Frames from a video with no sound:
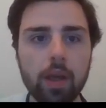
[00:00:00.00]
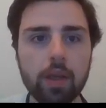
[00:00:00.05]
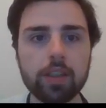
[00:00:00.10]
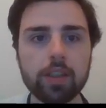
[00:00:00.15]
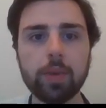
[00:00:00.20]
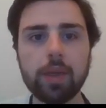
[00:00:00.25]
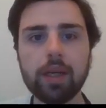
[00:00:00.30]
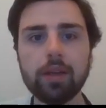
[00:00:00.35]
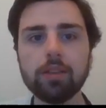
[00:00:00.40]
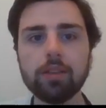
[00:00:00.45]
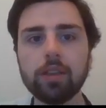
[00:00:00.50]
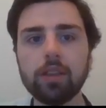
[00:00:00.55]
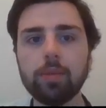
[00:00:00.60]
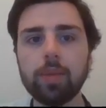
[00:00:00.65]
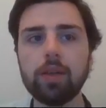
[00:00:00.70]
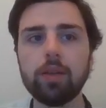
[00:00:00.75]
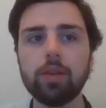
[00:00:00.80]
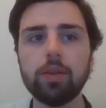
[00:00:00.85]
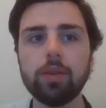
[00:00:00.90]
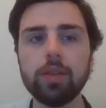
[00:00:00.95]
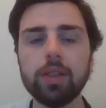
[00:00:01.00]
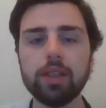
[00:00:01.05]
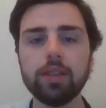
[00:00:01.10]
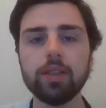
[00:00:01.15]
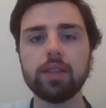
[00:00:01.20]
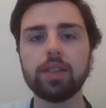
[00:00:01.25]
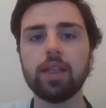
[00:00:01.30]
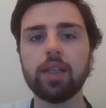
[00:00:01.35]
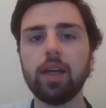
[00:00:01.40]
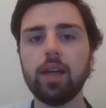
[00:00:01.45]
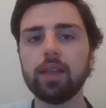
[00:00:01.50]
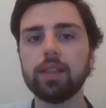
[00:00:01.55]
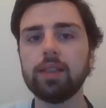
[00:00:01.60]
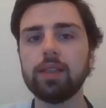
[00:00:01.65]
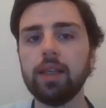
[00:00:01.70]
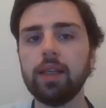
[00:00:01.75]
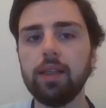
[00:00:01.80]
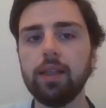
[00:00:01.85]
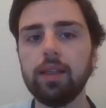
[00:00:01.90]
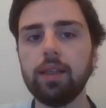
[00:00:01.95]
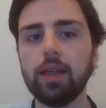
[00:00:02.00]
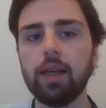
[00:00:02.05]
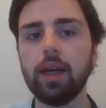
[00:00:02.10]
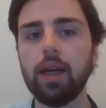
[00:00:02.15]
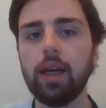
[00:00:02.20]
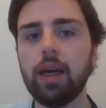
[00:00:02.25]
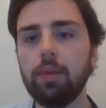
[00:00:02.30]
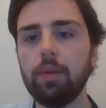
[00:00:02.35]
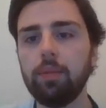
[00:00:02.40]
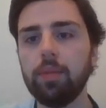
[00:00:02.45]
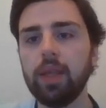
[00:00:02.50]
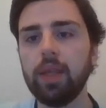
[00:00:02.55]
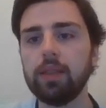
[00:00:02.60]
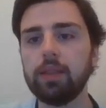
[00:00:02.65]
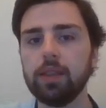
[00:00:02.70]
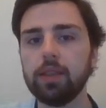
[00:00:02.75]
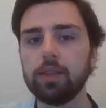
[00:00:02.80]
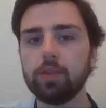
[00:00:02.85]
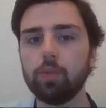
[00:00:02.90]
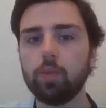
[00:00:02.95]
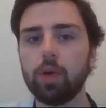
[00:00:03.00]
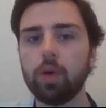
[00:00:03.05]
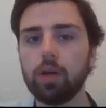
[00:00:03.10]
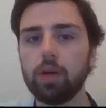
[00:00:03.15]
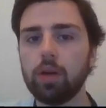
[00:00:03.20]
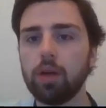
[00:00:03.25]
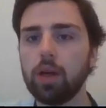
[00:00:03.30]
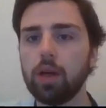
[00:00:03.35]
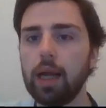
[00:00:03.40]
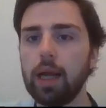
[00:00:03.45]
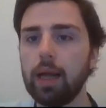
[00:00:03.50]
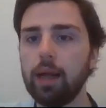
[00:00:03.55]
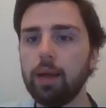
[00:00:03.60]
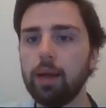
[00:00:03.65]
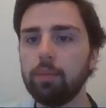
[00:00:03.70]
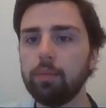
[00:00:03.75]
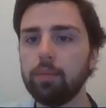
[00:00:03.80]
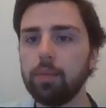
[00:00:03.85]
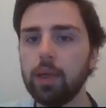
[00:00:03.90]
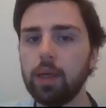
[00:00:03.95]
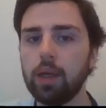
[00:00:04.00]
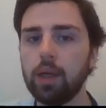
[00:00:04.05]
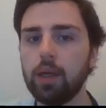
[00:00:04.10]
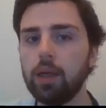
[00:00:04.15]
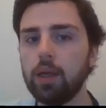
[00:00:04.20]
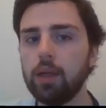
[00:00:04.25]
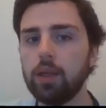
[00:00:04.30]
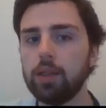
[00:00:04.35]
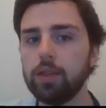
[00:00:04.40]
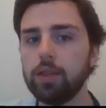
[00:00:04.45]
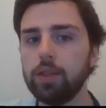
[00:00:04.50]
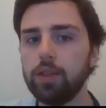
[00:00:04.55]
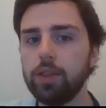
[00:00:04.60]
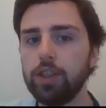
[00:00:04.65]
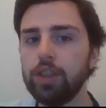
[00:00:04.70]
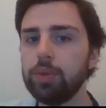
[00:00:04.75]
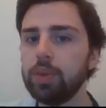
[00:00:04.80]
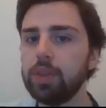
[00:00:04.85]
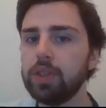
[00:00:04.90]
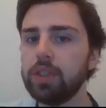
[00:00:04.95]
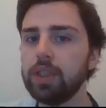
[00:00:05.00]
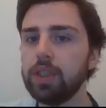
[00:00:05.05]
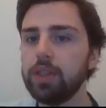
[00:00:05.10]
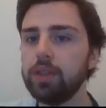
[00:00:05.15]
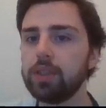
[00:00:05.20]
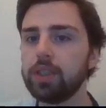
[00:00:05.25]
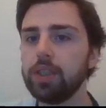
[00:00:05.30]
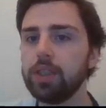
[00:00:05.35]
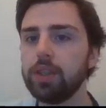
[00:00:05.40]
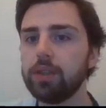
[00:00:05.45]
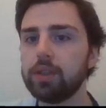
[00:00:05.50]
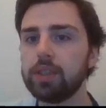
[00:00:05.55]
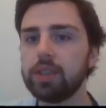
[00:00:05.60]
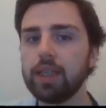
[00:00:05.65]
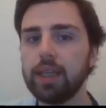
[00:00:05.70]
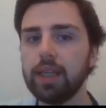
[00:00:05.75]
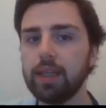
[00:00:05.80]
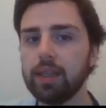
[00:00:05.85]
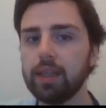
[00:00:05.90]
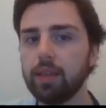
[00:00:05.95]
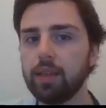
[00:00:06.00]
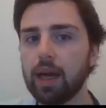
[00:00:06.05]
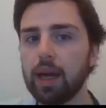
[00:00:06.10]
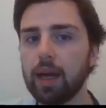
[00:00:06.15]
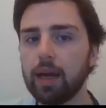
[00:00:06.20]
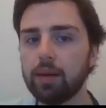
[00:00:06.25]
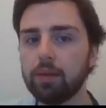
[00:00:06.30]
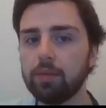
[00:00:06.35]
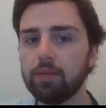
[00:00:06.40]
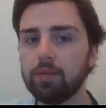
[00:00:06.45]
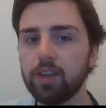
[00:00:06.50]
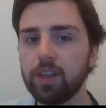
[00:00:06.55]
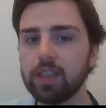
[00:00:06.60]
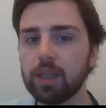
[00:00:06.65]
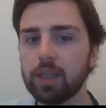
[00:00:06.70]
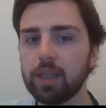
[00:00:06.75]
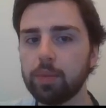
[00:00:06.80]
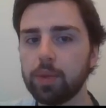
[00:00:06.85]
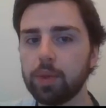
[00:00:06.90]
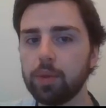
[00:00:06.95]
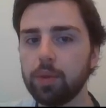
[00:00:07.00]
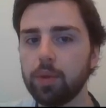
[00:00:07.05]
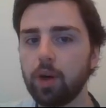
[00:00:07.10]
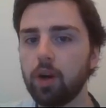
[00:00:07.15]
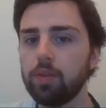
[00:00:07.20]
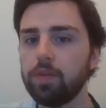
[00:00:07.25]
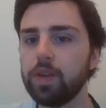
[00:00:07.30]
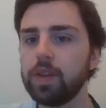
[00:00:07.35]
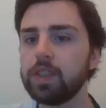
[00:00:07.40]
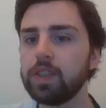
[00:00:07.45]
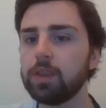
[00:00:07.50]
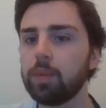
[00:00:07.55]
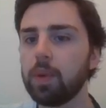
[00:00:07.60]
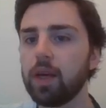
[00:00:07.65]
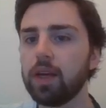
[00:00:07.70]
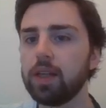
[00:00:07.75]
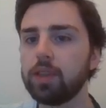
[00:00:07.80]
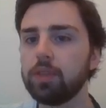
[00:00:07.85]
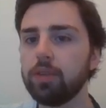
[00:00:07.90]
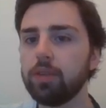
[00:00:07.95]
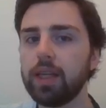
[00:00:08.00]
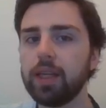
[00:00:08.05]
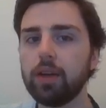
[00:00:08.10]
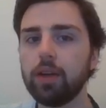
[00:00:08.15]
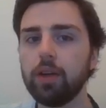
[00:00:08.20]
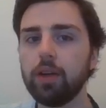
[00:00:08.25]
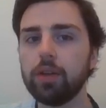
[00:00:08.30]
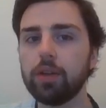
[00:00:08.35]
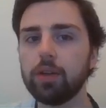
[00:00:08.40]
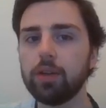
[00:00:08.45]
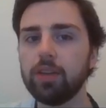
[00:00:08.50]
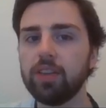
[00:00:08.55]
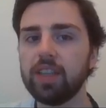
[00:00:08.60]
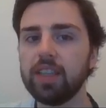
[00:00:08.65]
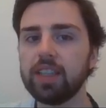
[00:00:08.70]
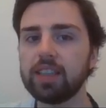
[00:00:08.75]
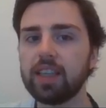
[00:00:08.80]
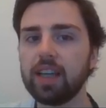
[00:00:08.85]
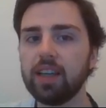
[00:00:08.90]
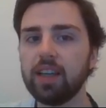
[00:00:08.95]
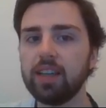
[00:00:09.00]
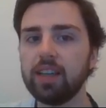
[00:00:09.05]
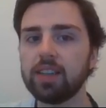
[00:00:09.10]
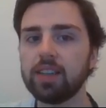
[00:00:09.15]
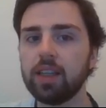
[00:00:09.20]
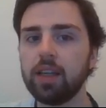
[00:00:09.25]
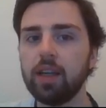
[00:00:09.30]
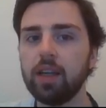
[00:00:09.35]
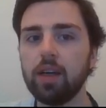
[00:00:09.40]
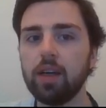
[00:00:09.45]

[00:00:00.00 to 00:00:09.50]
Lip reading: So when I was on about audience targeting, this is what you would do. So you'd see that, for example, office supplies are really good, or in this case,